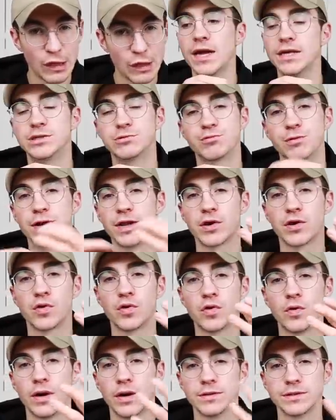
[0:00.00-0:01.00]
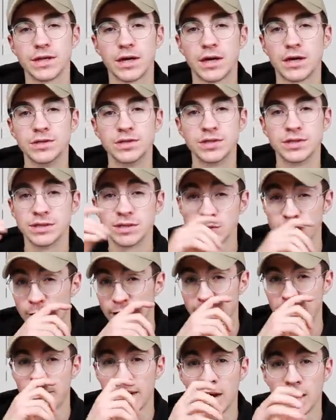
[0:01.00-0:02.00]
It's really cool, it was
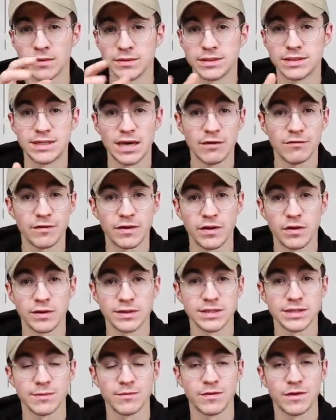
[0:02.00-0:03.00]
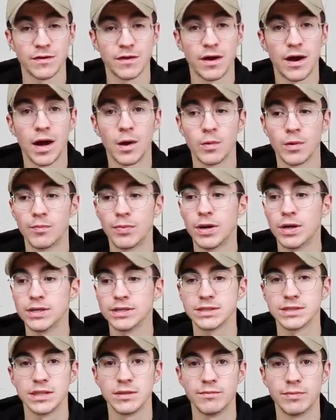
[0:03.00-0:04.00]
120 pounds, definitely not something that I would
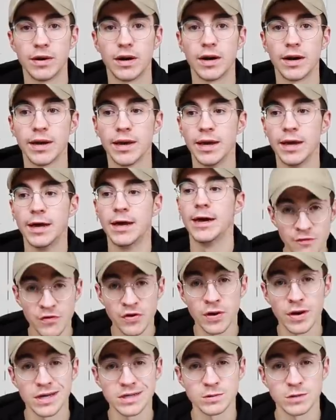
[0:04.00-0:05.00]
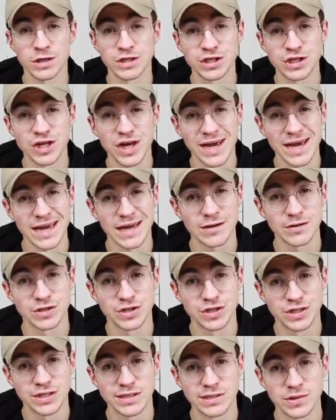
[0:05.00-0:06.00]
personally buy. If you guys wanna check
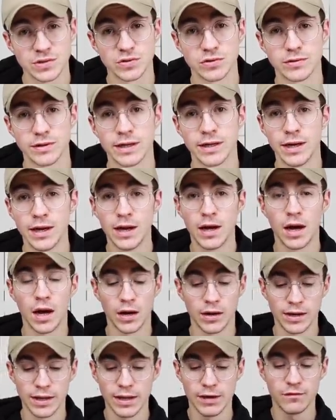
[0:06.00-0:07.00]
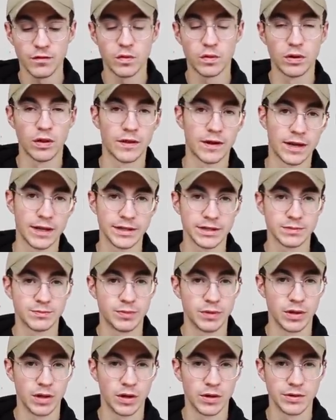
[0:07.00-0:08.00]
out G-Story, I'll leave all of the links
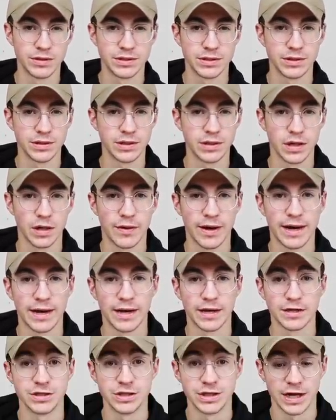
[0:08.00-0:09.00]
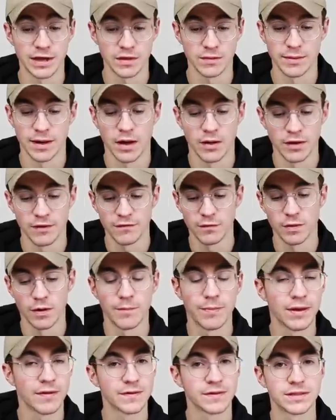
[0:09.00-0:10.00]
below so you can go ahead and check them out. If you wanna
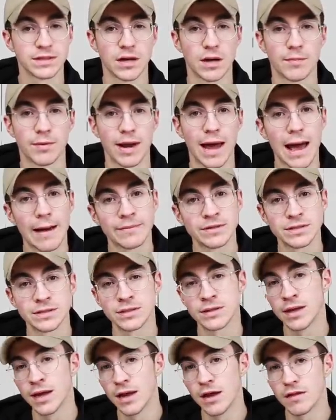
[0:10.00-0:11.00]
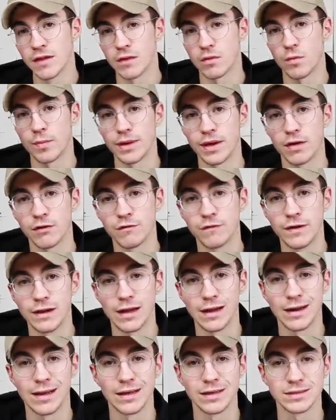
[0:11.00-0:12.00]
pick this thing up on Amazon, there will be
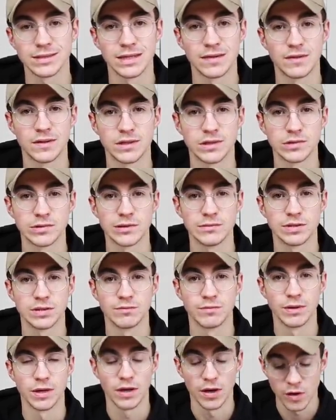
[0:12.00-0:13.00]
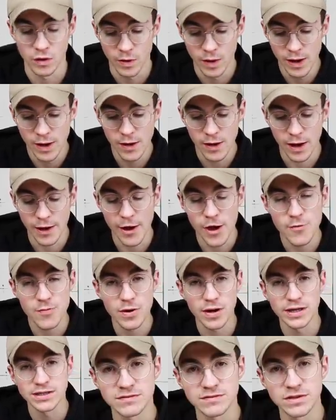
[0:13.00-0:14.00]
affiliate links in the description below. I hope
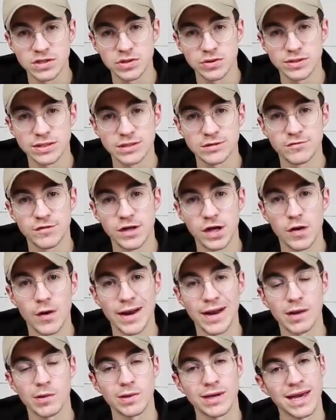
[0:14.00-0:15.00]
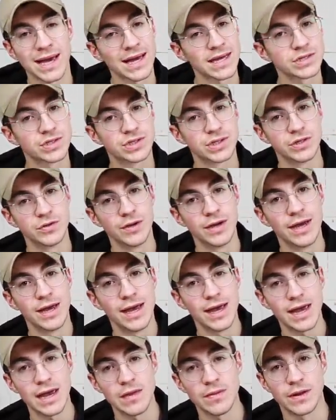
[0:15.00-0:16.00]
you have enjoyed this video and I will catch you
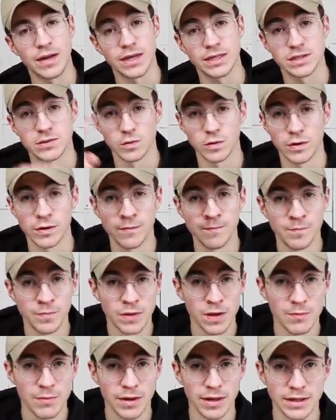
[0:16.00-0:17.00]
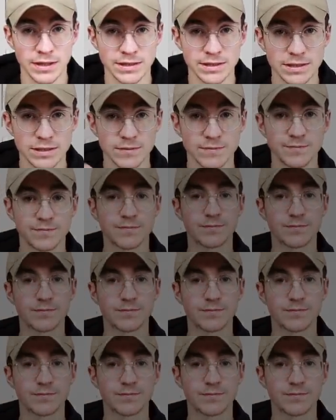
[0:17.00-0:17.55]
in the next one. Peace.